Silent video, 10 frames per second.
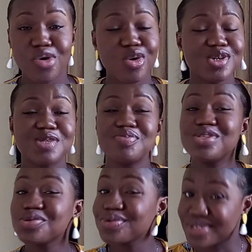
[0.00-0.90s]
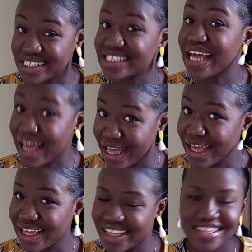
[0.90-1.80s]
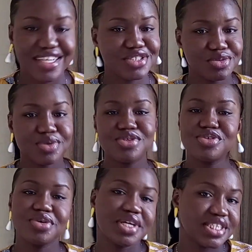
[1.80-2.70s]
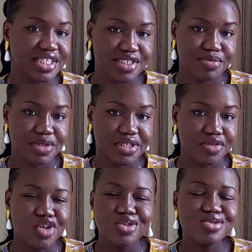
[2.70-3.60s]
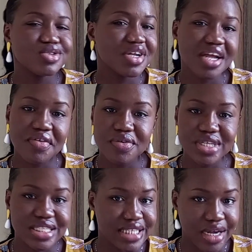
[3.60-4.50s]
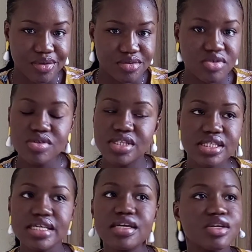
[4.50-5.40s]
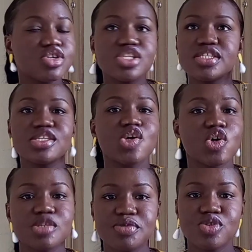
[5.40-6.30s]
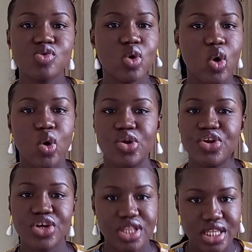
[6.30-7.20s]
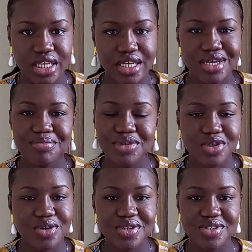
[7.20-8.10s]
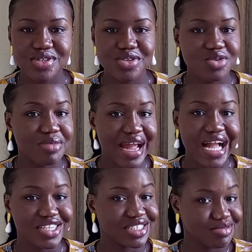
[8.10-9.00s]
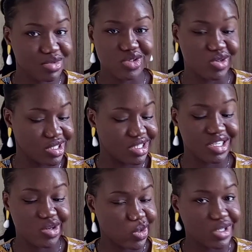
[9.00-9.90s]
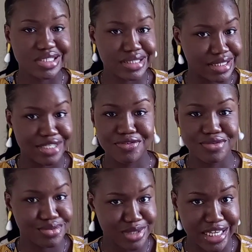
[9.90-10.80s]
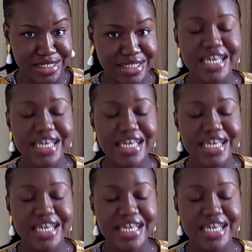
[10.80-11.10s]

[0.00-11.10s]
or hospitals that you want to do your internship in. Do not narrow it down. Don't say is this hospital or nothing, because you might actually be on a long thing if you do that.